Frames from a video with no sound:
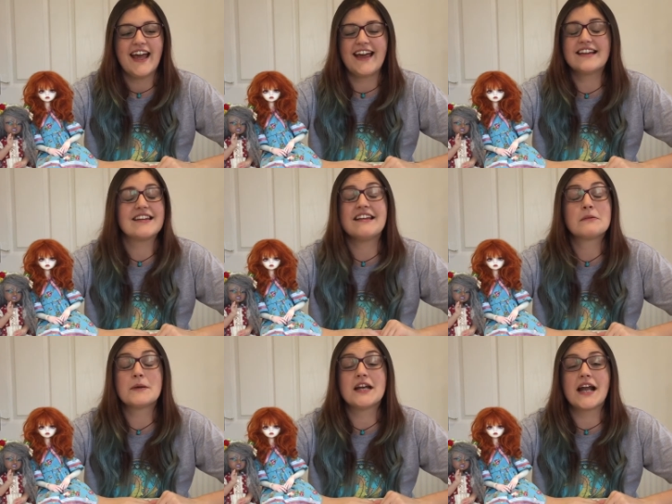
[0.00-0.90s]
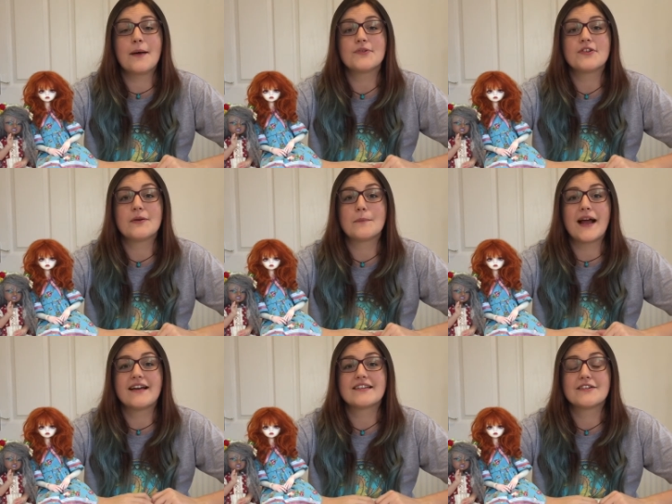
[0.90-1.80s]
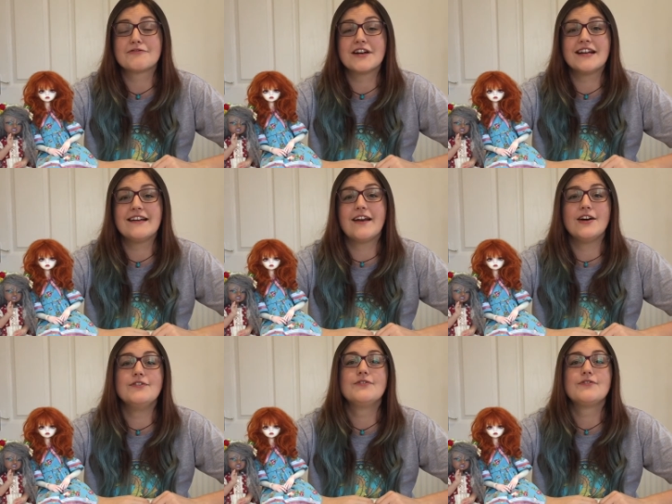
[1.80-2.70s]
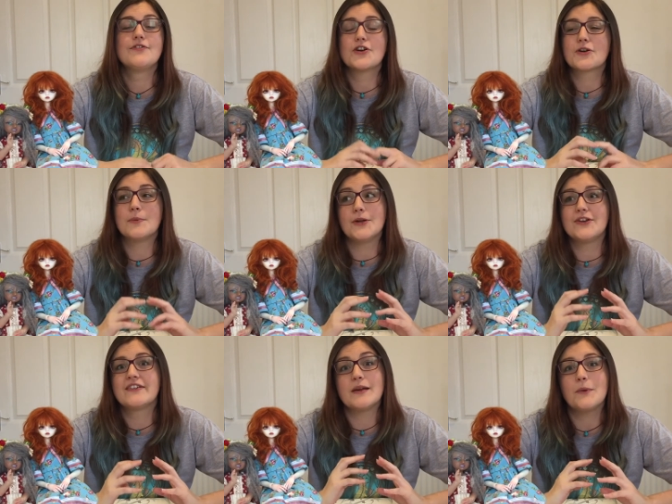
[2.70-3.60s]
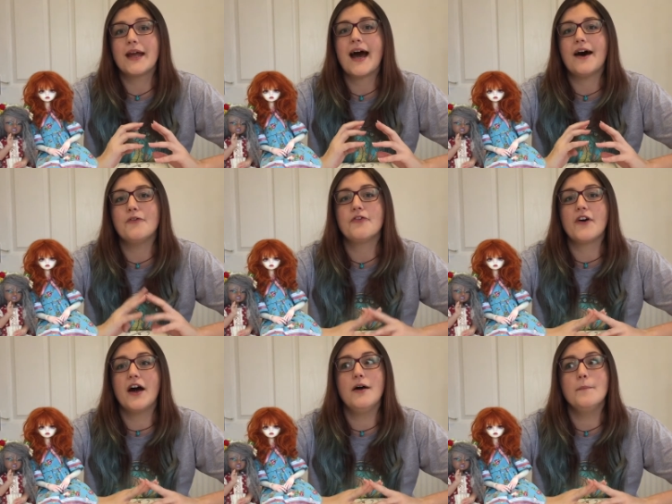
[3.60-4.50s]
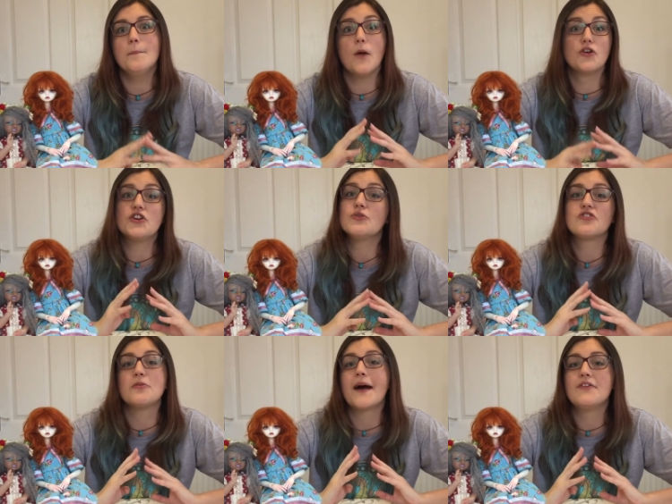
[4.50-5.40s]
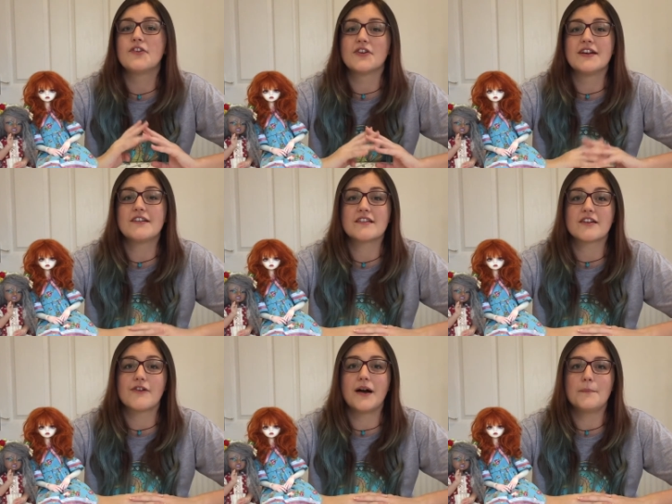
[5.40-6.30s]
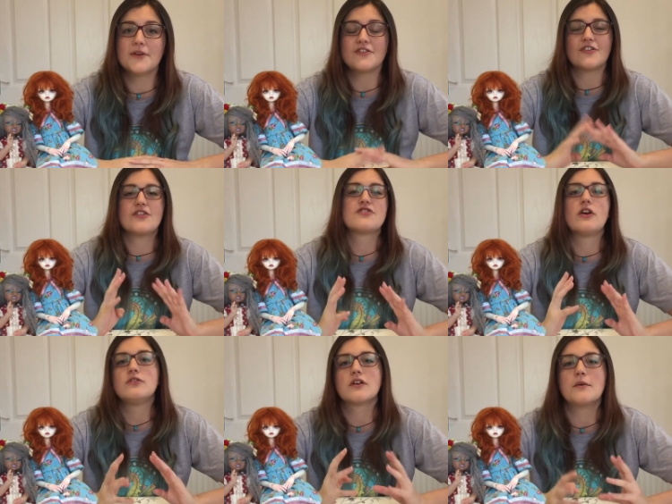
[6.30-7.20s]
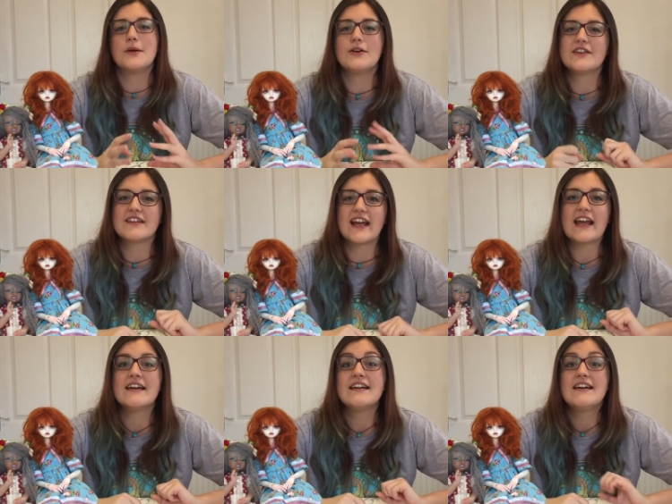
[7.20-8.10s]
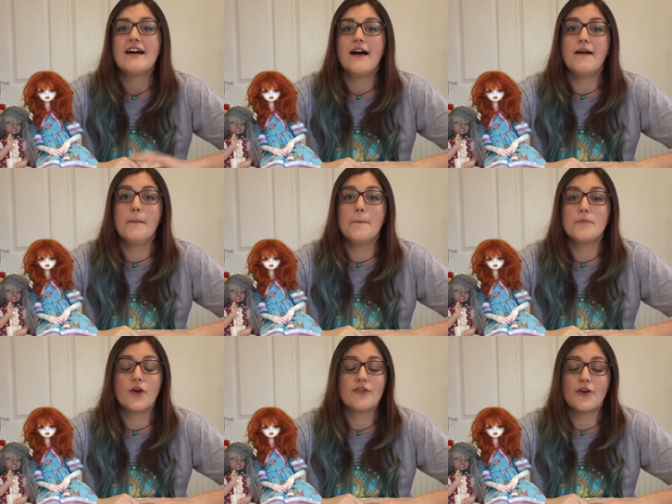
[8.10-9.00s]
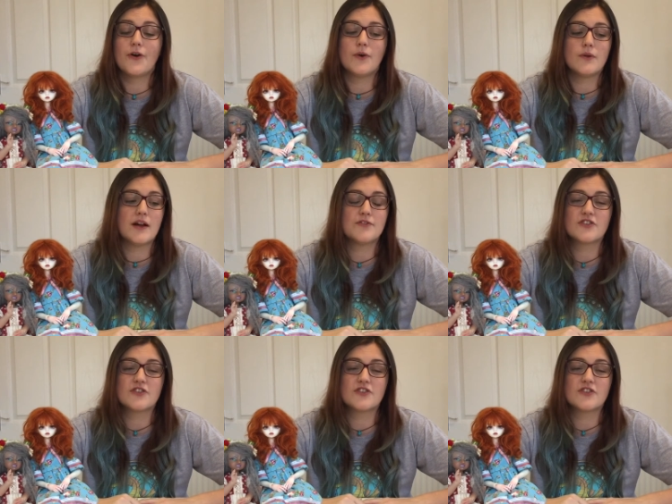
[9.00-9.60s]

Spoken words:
it's been an absolute blast. I really love the community we have on YouTube and on Instagram, but just the doll community on the whole.